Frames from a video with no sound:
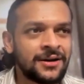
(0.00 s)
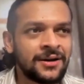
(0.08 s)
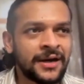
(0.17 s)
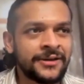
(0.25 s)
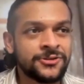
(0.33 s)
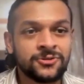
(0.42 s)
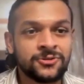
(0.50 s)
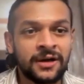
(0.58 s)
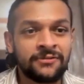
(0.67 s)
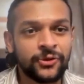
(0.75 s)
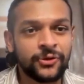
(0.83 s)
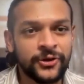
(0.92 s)
I used to
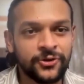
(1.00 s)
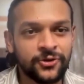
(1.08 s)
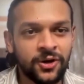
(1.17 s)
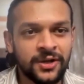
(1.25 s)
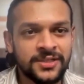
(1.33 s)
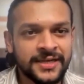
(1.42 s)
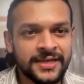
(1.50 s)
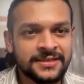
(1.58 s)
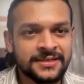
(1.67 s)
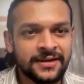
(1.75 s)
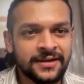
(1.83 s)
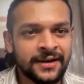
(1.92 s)
love going to college and
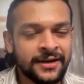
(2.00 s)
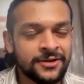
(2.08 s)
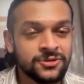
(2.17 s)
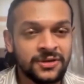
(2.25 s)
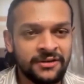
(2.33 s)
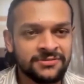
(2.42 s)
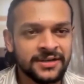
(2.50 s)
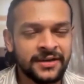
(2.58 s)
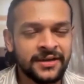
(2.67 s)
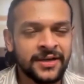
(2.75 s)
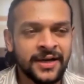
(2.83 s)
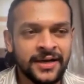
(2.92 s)
studying. I used to love
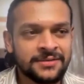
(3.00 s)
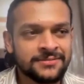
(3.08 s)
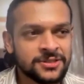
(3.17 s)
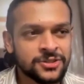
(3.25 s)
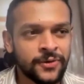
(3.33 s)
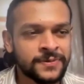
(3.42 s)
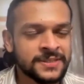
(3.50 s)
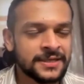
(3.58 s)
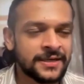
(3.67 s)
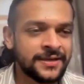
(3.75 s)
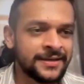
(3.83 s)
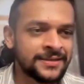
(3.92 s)
studying. I stopped
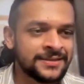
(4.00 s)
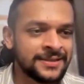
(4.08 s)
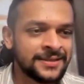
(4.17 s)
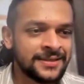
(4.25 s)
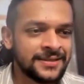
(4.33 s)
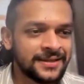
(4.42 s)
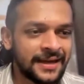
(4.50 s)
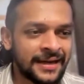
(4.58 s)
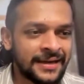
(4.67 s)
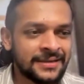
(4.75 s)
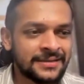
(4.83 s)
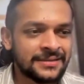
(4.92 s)
studying.
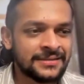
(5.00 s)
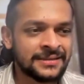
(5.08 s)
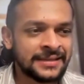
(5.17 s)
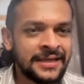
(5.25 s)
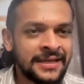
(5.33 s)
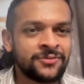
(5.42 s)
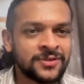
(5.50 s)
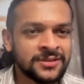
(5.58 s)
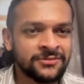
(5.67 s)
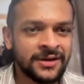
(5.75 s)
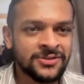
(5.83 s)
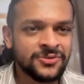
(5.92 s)
And they were
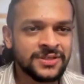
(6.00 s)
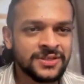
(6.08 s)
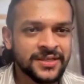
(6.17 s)
the ones who